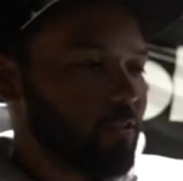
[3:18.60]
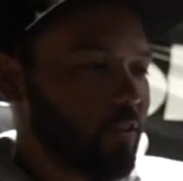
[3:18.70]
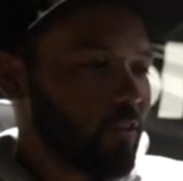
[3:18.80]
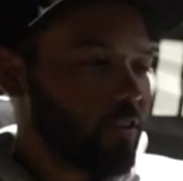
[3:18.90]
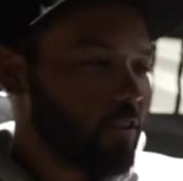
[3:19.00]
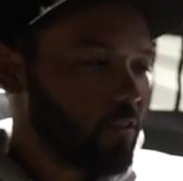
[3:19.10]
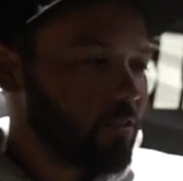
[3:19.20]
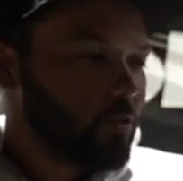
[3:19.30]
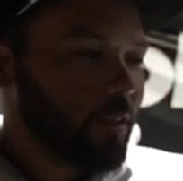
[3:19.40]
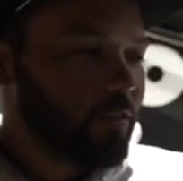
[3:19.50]
on
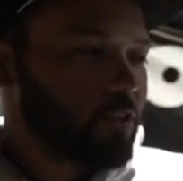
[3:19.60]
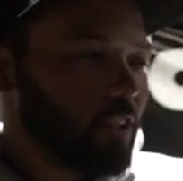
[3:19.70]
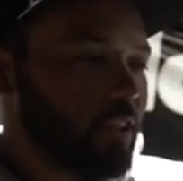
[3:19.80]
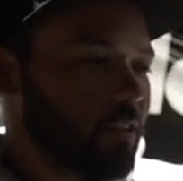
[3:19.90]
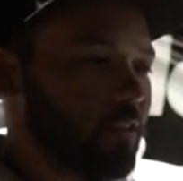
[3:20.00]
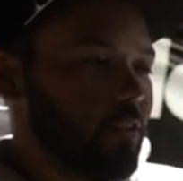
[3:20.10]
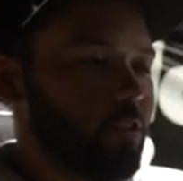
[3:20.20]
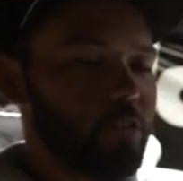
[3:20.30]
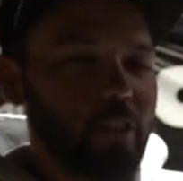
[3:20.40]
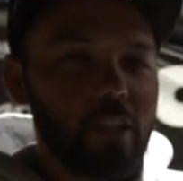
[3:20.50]
the driver's side, the
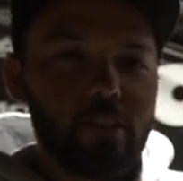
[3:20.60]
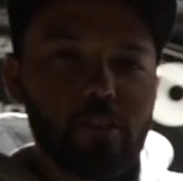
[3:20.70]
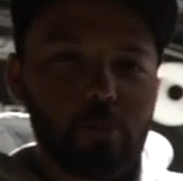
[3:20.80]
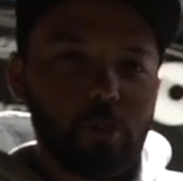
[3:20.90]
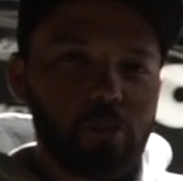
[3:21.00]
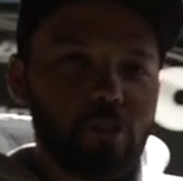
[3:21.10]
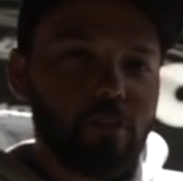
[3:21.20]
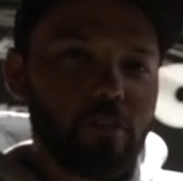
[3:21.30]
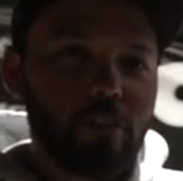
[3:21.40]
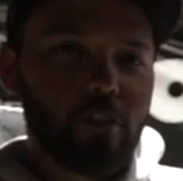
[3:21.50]
alternator is pushed
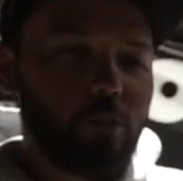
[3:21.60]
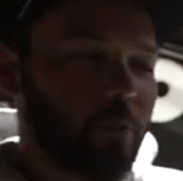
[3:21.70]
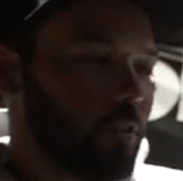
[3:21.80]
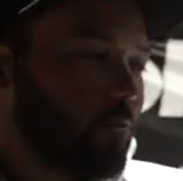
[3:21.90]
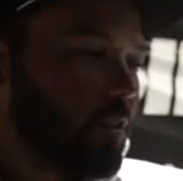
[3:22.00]
over a little bit